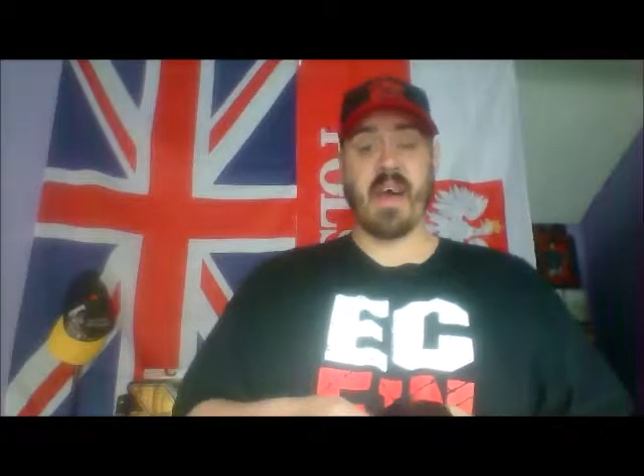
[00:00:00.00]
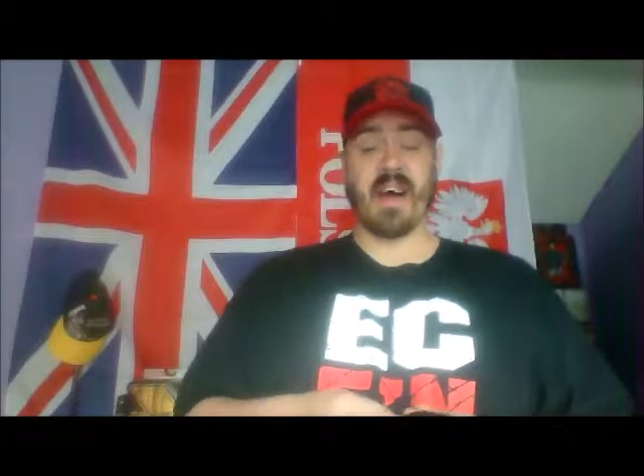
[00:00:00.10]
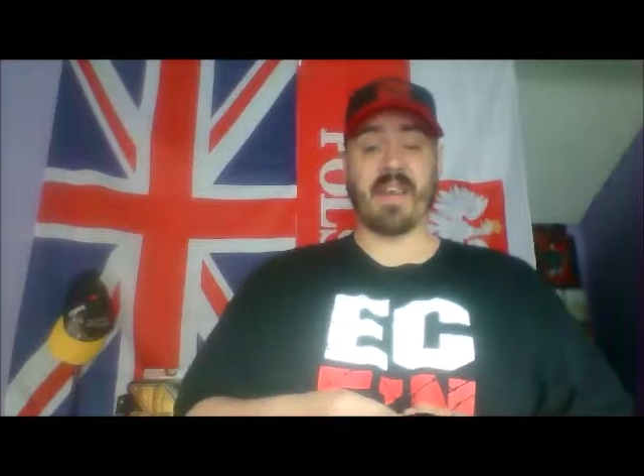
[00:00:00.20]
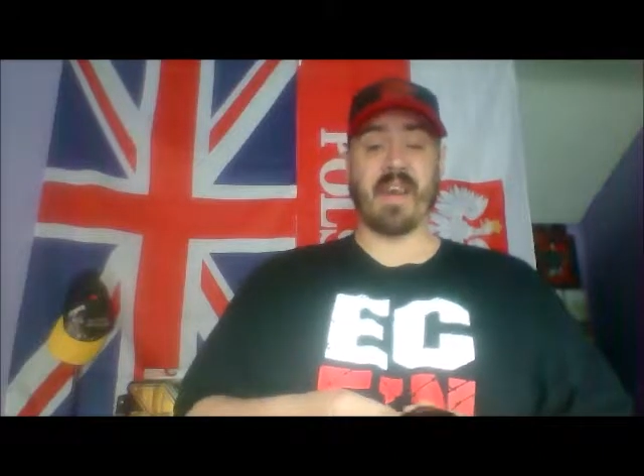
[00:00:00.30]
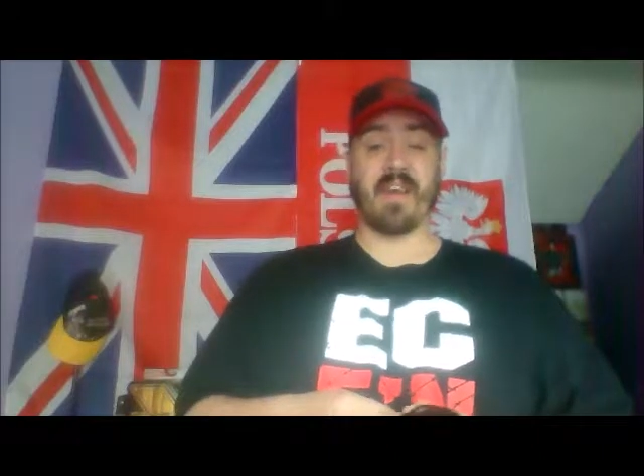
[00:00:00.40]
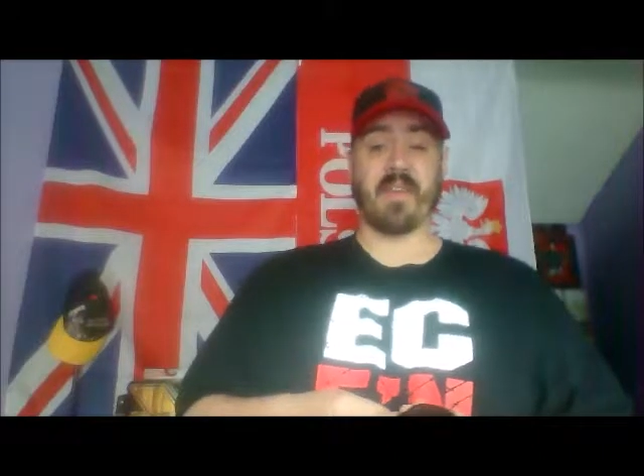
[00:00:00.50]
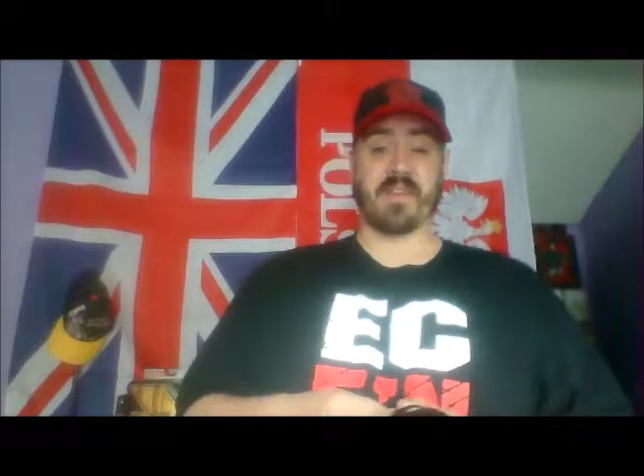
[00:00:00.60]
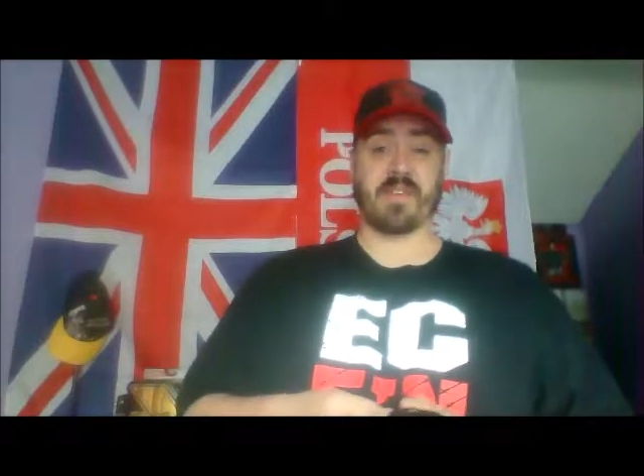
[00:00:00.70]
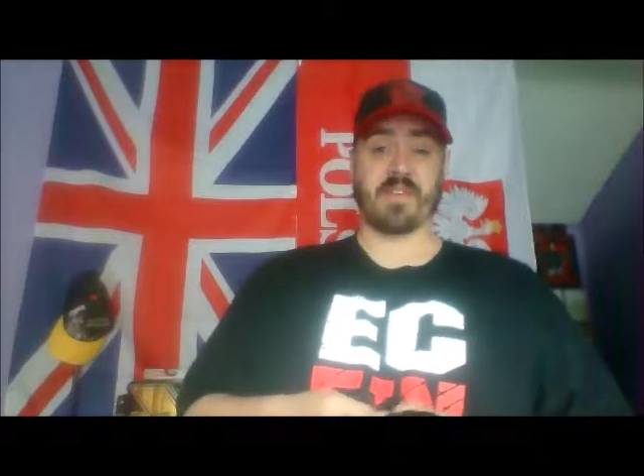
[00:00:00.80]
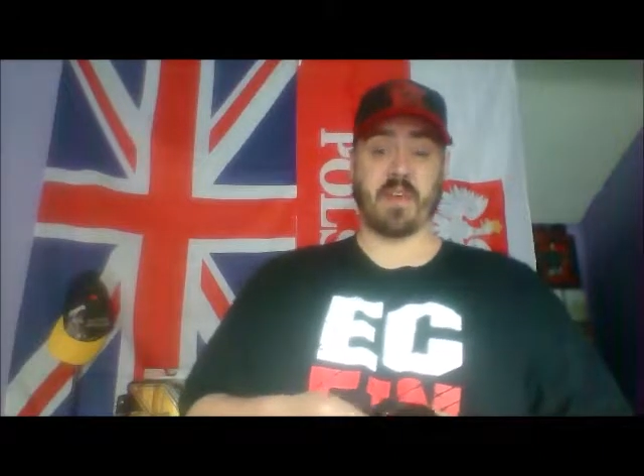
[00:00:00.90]
And I have
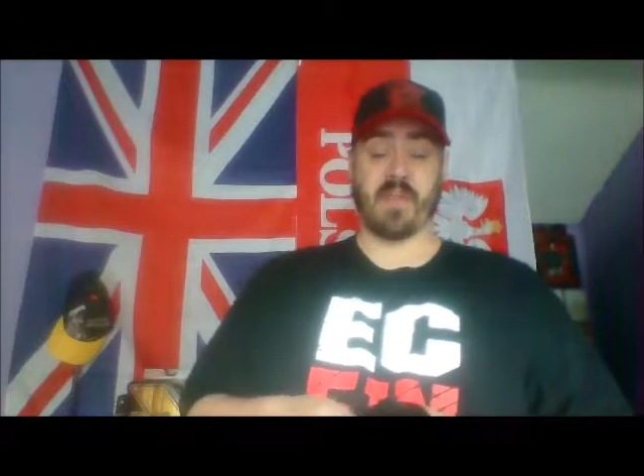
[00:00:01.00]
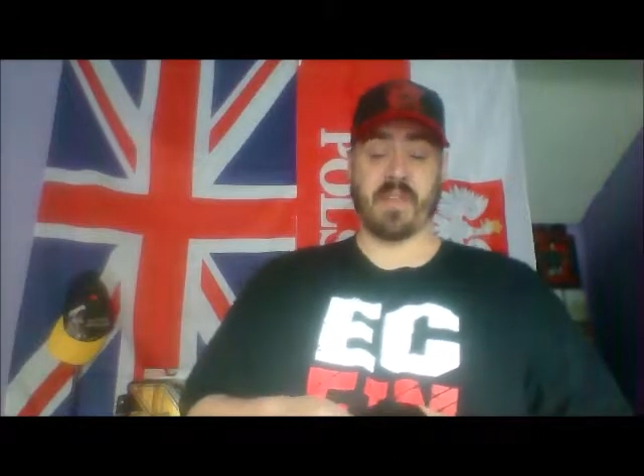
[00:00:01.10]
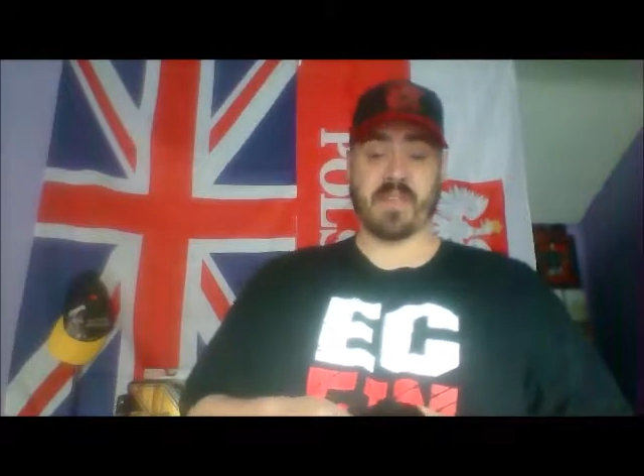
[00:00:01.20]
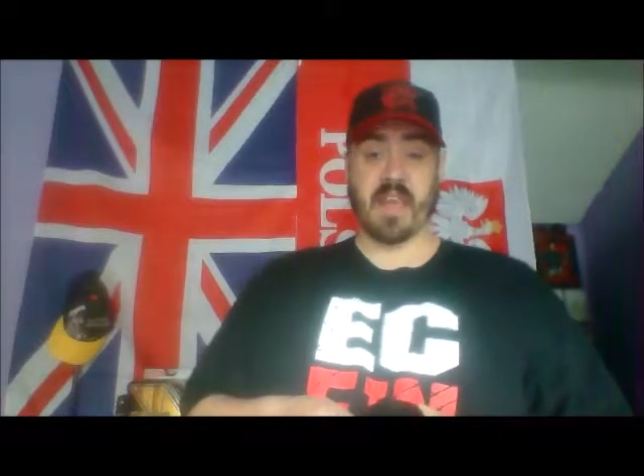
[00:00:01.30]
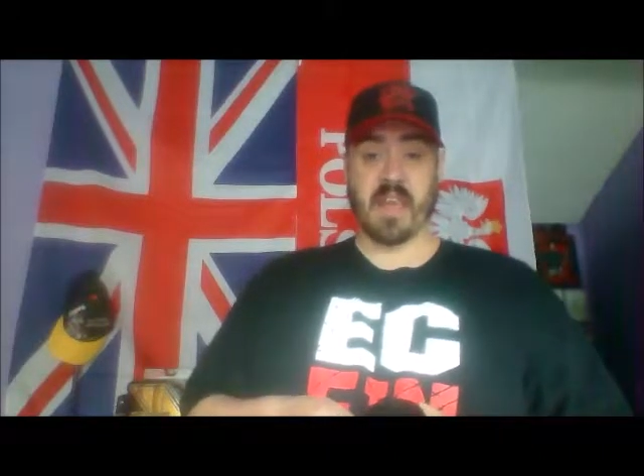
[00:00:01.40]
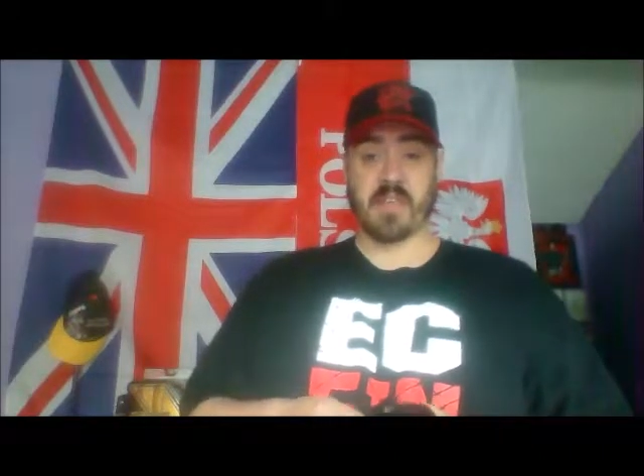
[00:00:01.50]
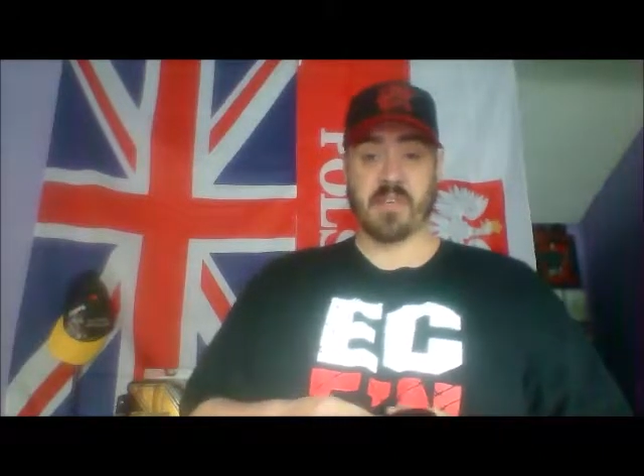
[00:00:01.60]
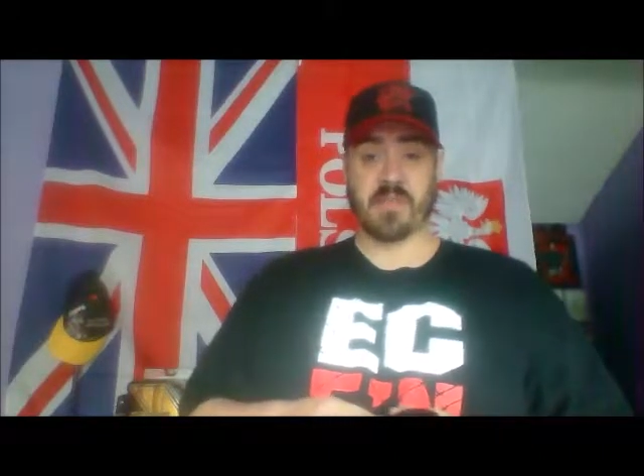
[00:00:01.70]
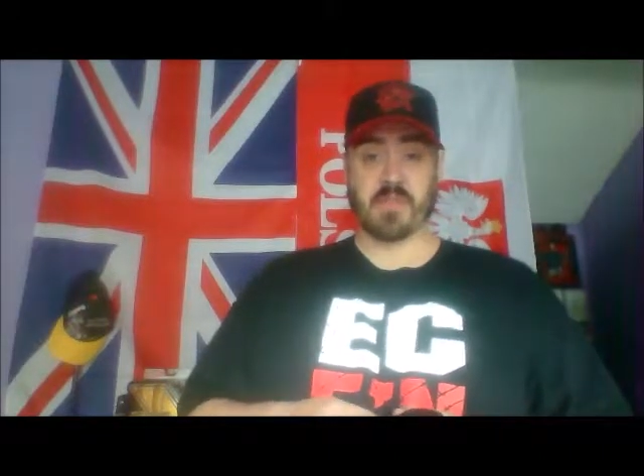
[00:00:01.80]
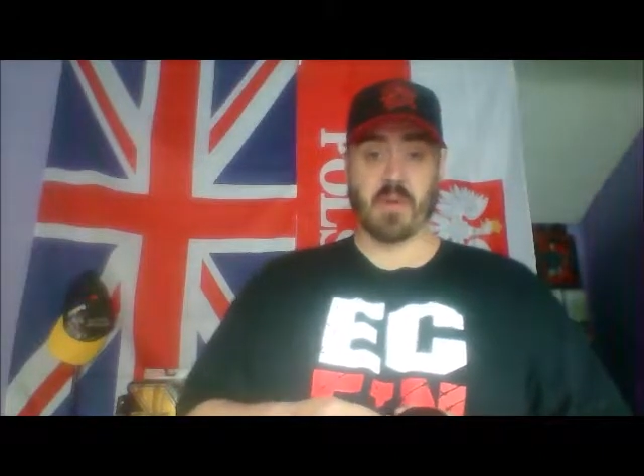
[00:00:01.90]
had sort of internet
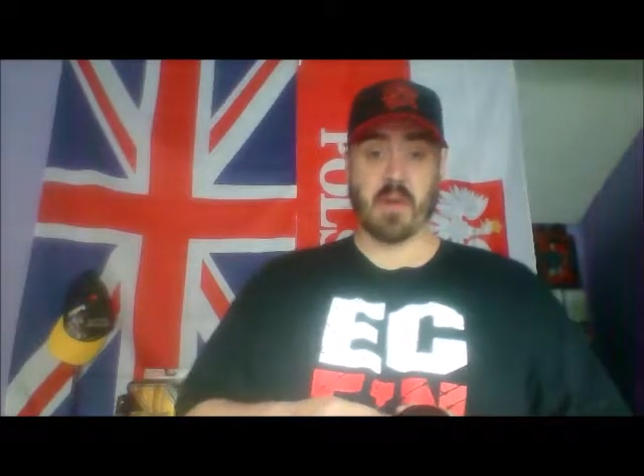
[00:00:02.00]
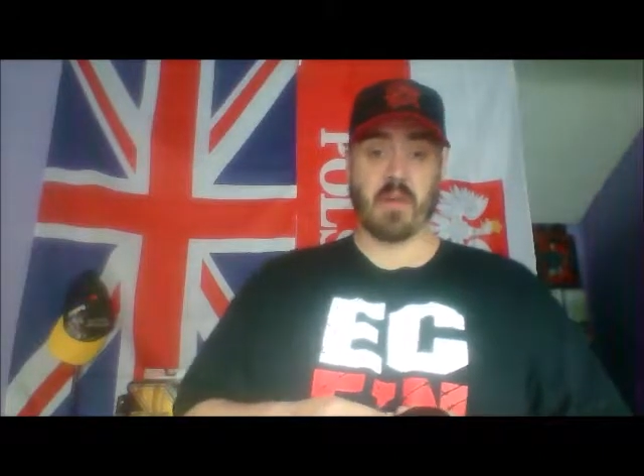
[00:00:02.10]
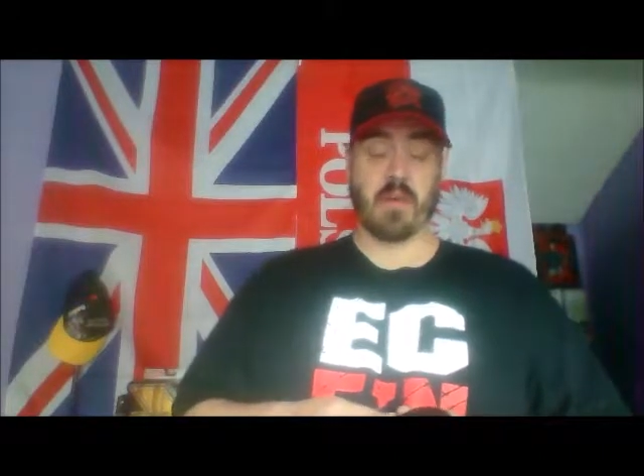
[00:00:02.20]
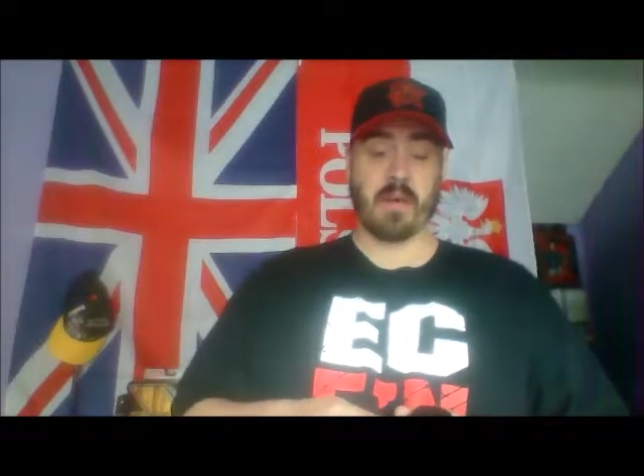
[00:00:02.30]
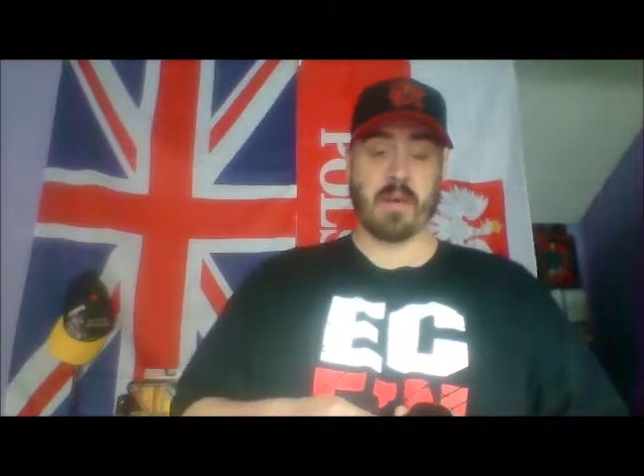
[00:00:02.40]
issues as well